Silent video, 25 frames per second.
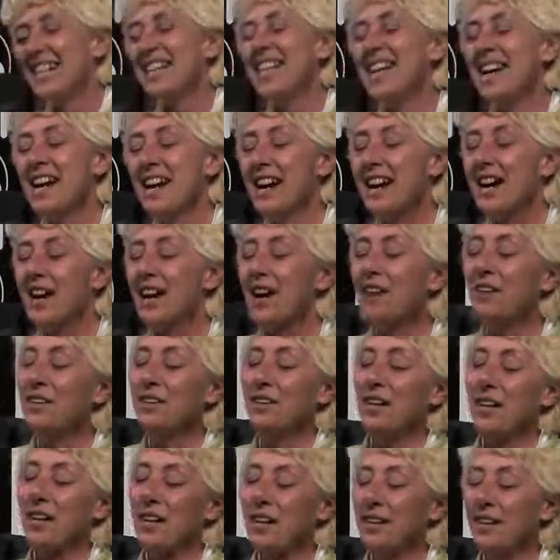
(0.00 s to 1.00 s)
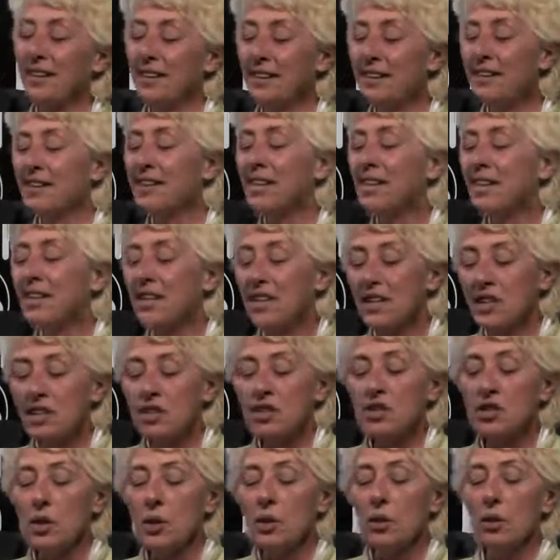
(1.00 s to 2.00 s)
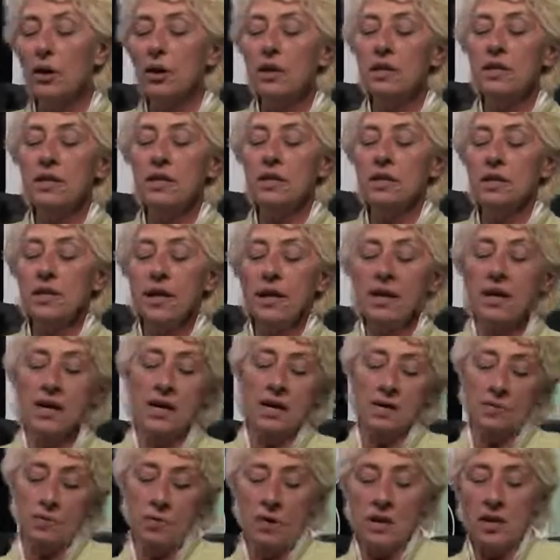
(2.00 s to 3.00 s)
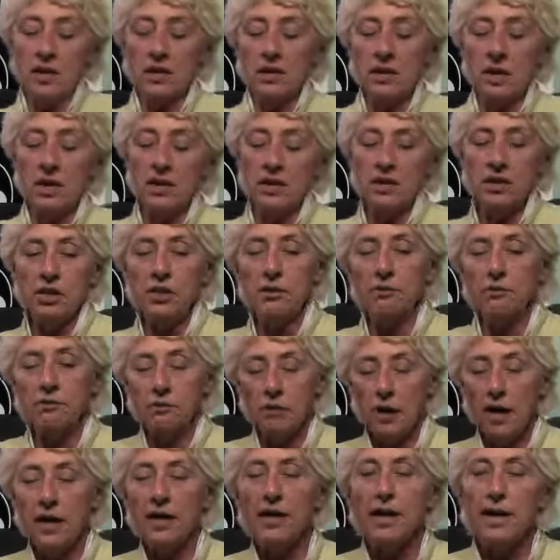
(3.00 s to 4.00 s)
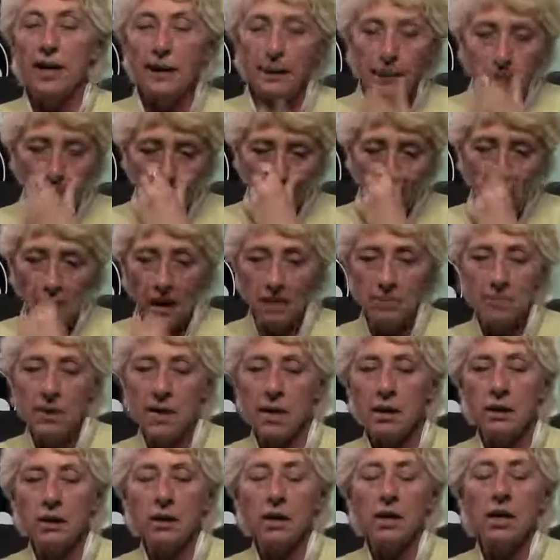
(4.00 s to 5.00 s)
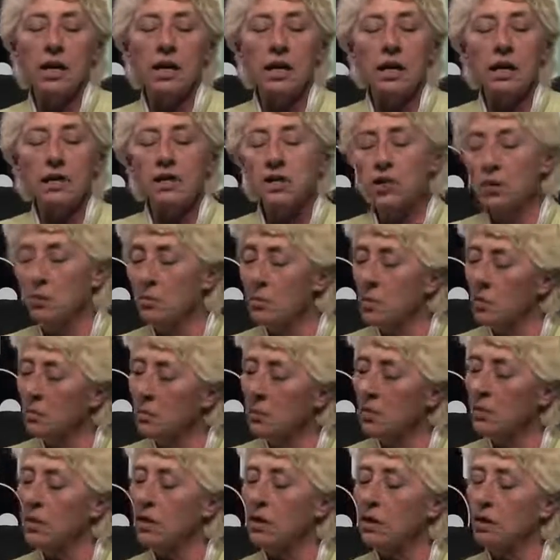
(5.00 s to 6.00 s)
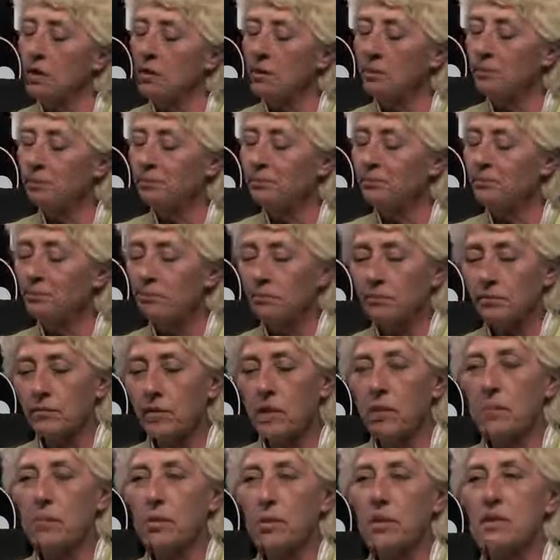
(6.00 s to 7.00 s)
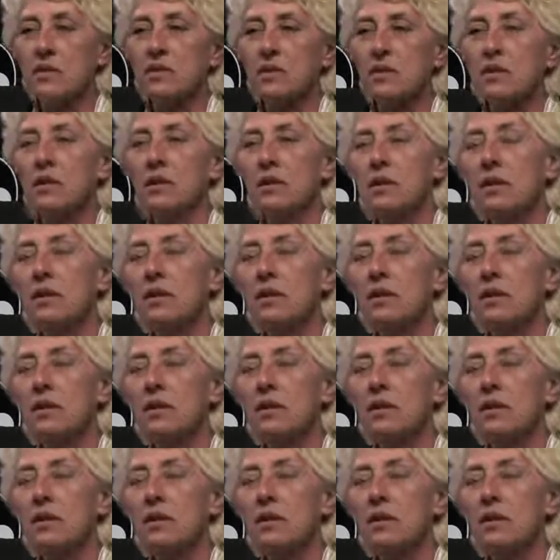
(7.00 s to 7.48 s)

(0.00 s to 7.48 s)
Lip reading: Yeah, okay. So, and when I talked to you Friday about, do you remember the books,